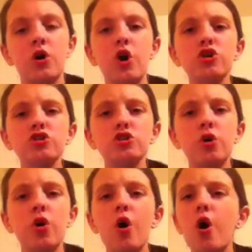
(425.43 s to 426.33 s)

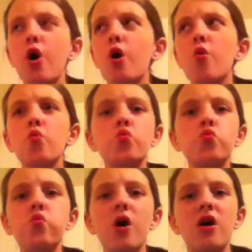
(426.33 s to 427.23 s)
Also,
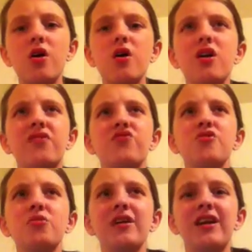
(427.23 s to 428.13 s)
if
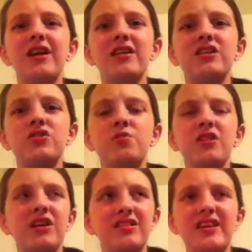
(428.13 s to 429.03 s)
you were Andy, you'd be
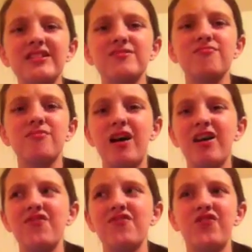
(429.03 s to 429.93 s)
like, that's
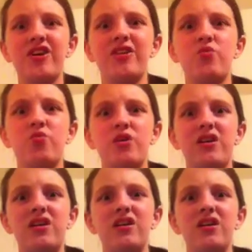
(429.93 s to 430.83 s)
my friggin'
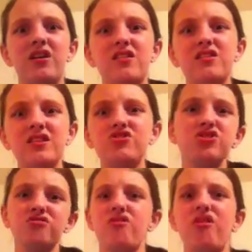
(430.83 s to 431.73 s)
Woody. Get
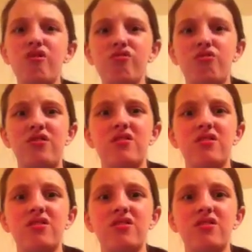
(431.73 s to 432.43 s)
your own.